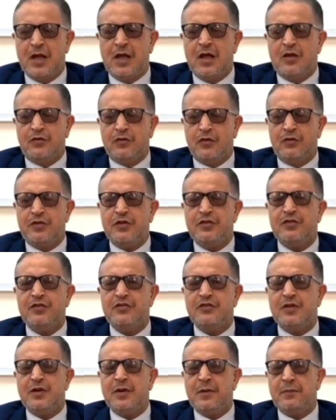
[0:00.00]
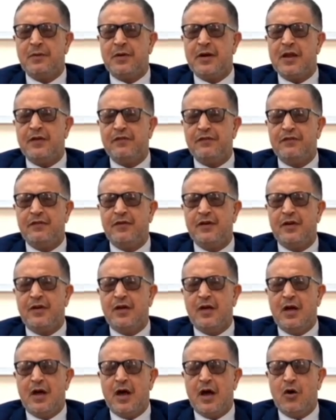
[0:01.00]
So this is in brief
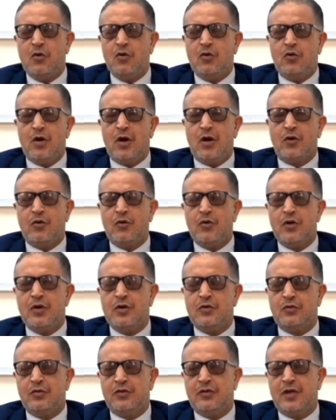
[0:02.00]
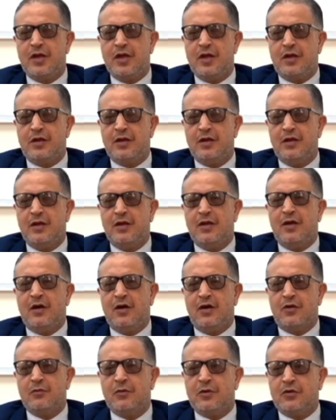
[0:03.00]
how you are going to take
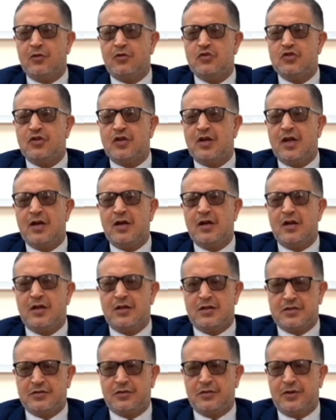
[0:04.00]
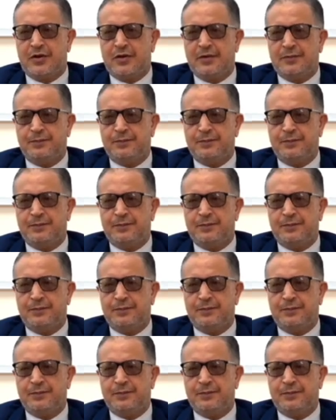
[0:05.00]
a rheumatological history.